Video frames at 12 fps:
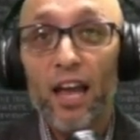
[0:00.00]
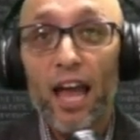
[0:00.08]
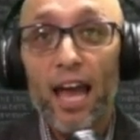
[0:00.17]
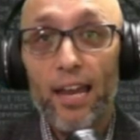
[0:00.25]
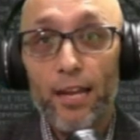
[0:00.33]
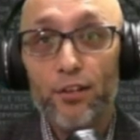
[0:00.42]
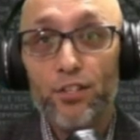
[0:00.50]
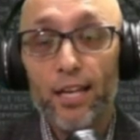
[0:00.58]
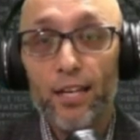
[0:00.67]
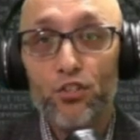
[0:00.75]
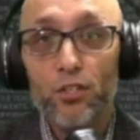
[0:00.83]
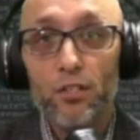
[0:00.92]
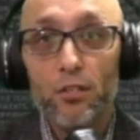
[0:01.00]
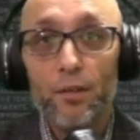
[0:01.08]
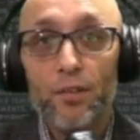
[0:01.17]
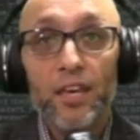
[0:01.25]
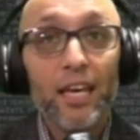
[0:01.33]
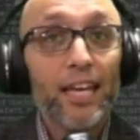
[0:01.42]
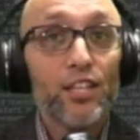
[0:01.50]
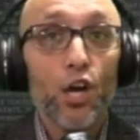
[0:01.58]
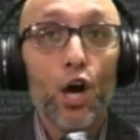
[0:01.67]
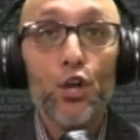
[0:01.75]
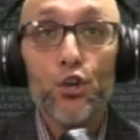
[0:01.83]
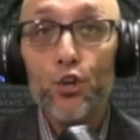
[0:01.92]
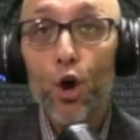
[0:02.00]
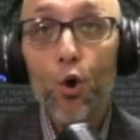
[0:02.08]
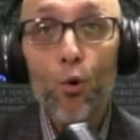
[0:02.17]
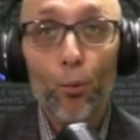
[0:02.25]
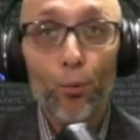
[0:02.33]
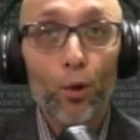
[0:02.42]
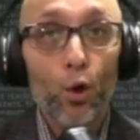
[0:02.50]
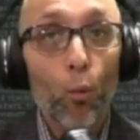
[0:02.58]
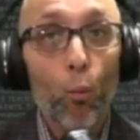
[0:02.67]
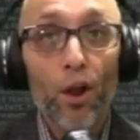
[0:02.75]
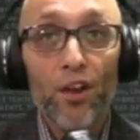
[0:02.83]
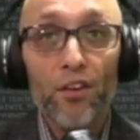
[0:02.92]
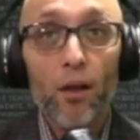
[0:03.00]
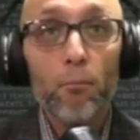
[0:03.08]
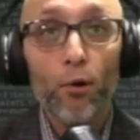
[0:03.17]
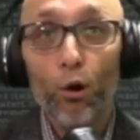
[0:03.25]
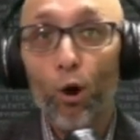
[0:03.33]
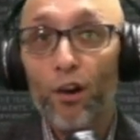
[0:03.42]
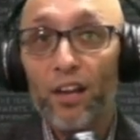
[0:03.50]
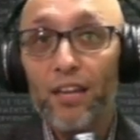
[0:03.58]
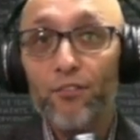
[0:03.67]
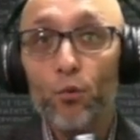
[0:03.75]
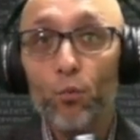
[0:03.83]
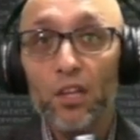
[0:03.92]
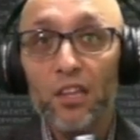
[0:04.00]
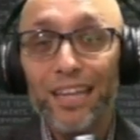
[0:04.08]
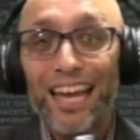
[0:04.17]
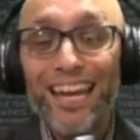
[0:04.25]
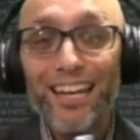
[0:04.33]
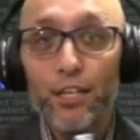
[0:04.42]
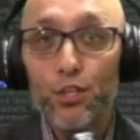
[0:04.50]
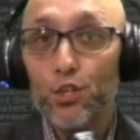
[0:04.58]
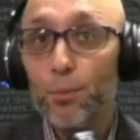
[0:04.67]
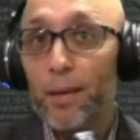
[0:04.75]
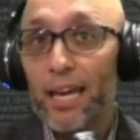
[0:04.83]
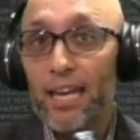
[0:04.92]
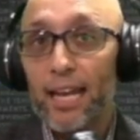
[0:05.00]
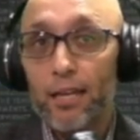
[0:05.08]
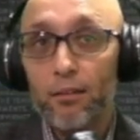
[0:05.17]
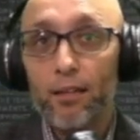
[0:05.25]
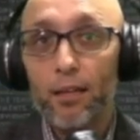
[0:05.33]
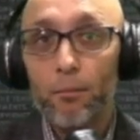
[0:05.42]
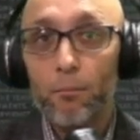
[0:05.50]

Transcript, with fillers: at intersections it's unknown what number are even related to panhandling